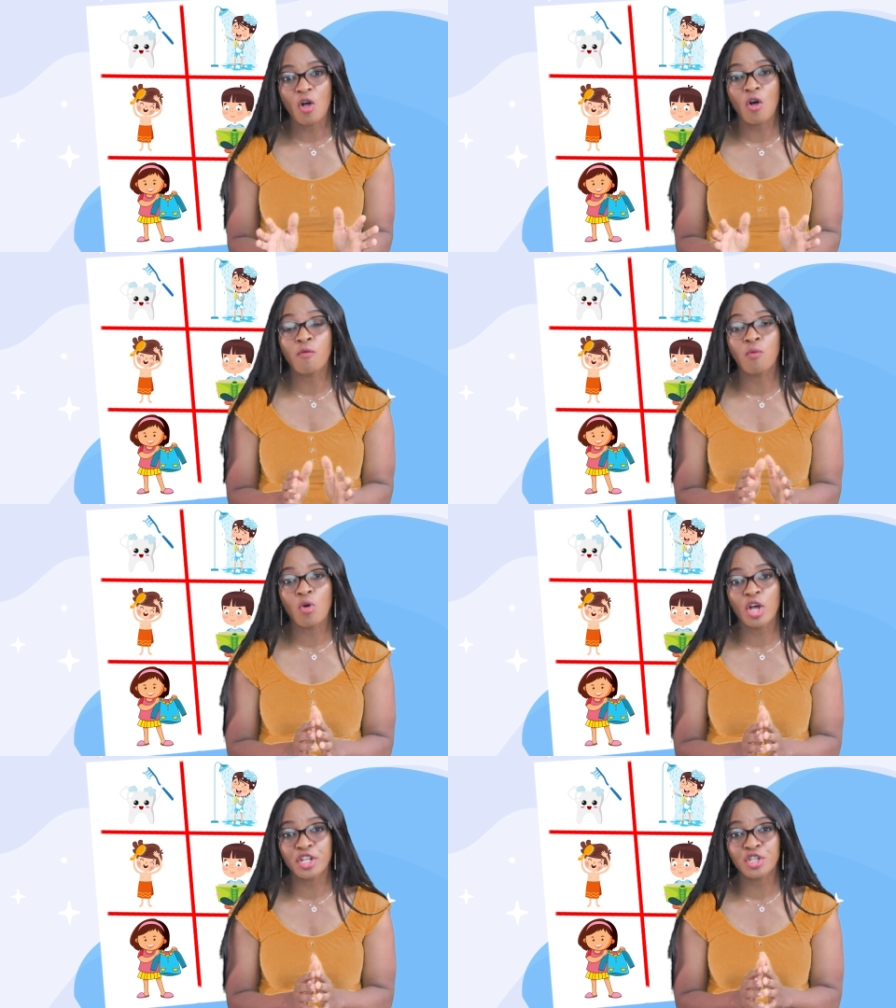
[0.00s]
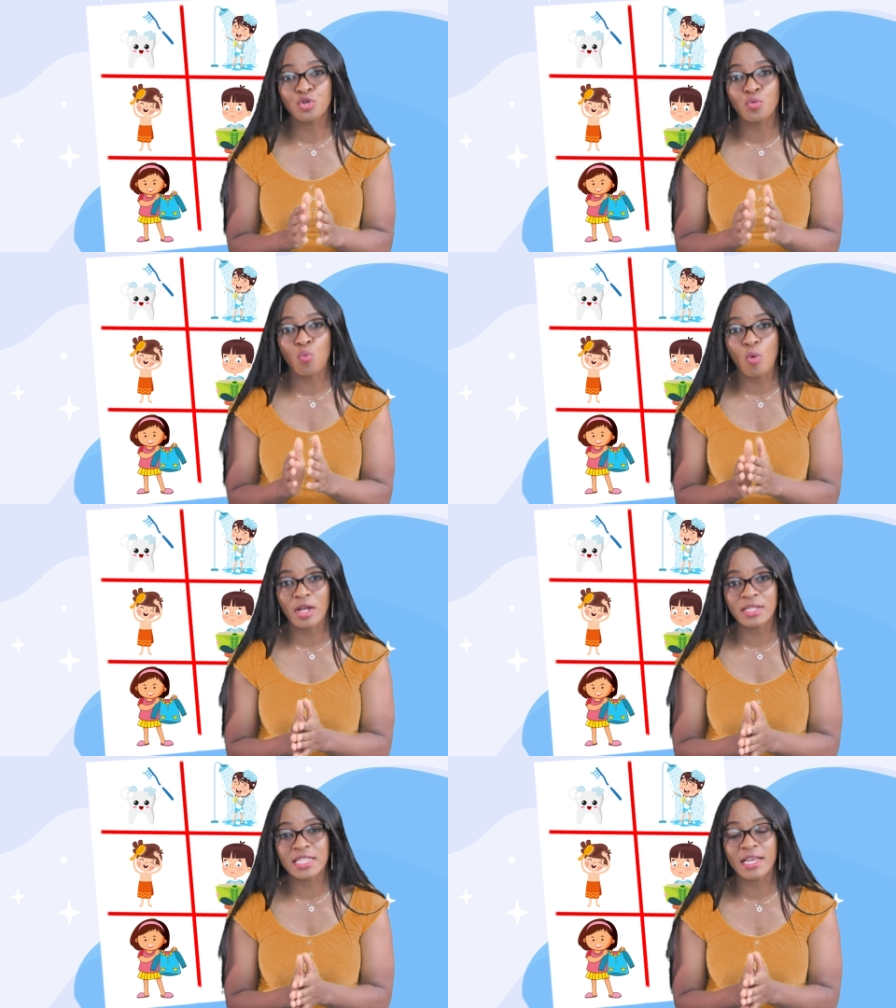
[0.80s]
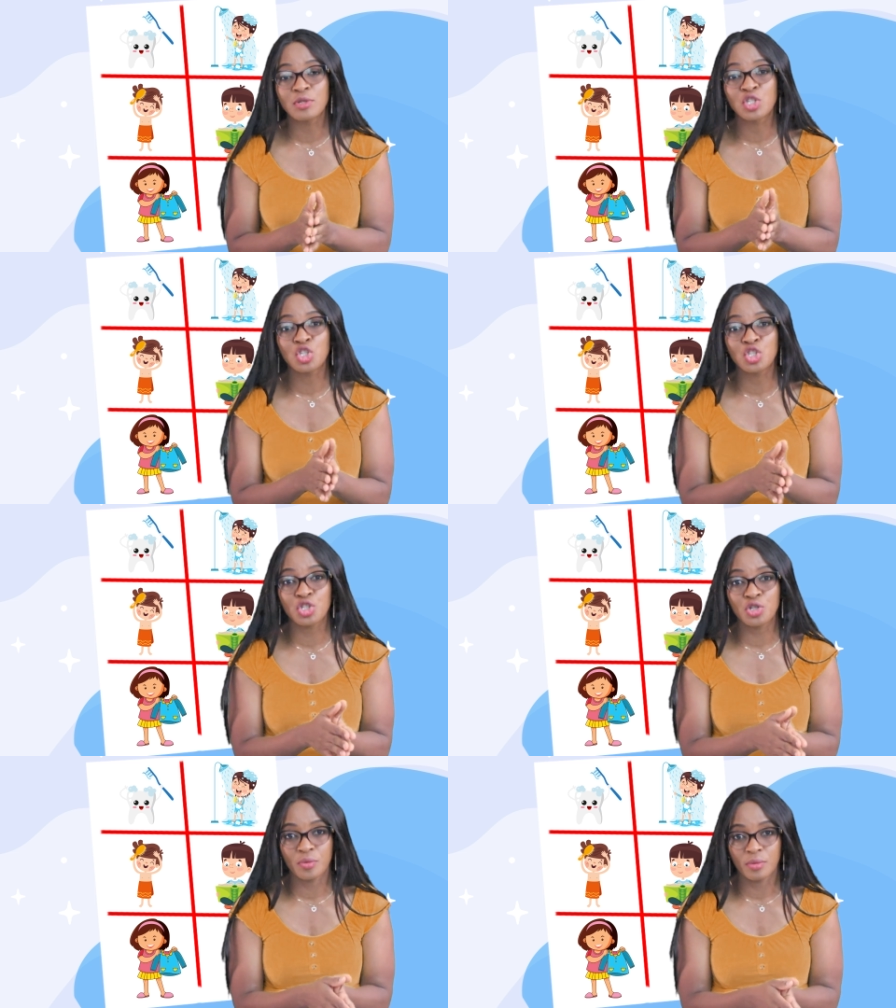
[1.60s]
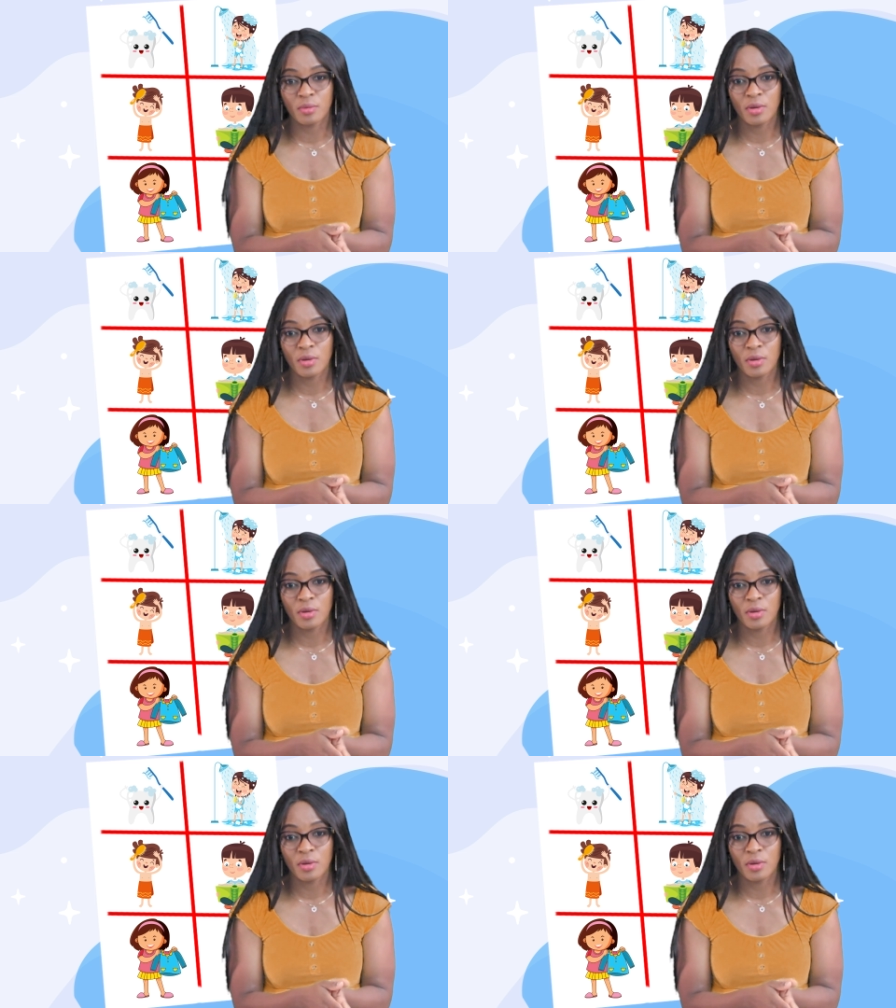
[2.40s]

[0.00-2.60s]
of what you want them to do.